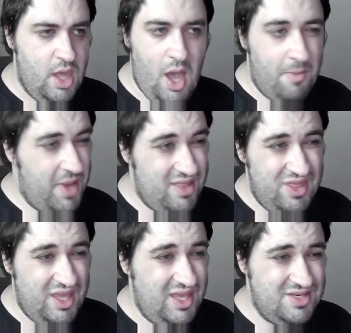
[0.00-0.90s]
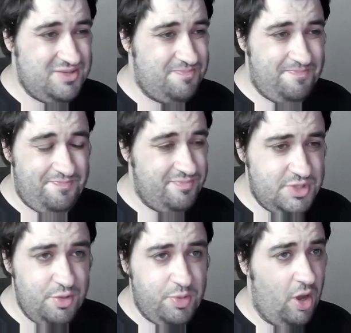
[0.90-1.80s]
And these
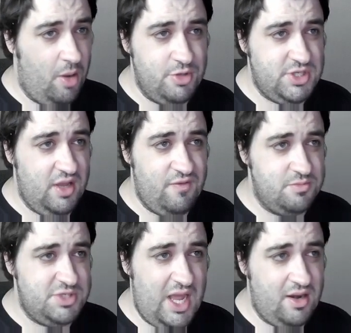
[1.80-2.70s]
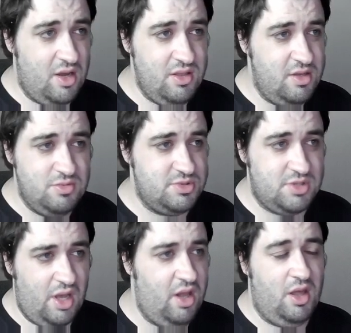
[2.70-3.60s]
super combos here from set 9, these
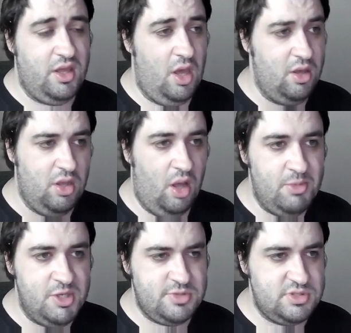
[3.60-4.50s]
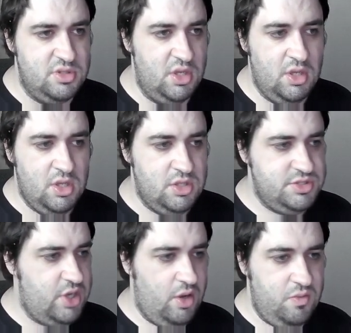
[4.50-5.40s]
are like uncommons,
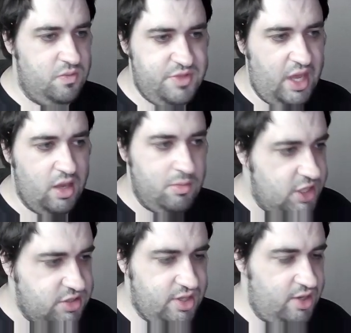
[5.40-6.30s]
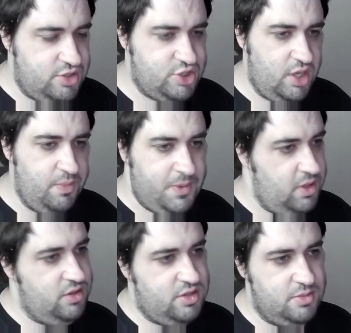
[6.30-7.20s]
so they're going to be dirt cheap
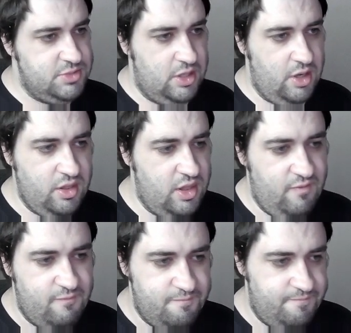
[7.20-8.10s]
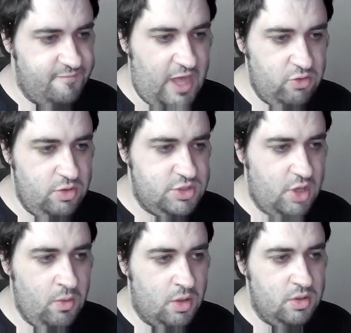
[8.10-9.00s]
in terms of like the value
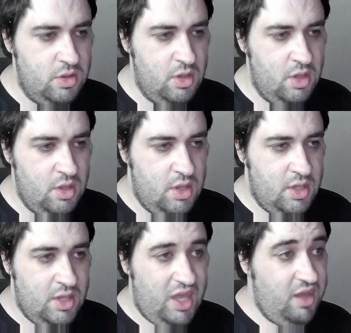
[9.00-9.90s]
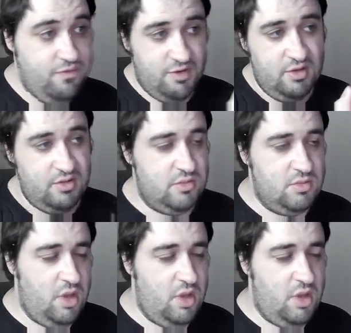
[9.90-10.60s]
total. Even